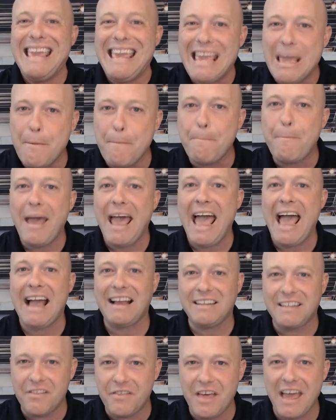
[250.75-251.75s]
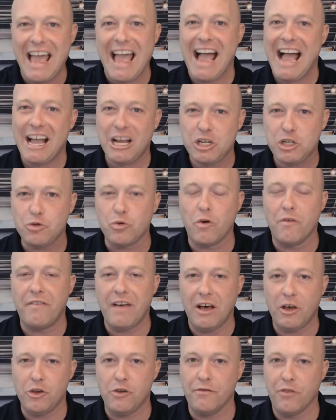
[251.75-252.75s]
impact the actual
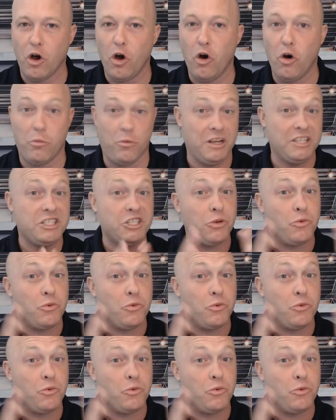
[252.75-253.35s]
value of the home, right?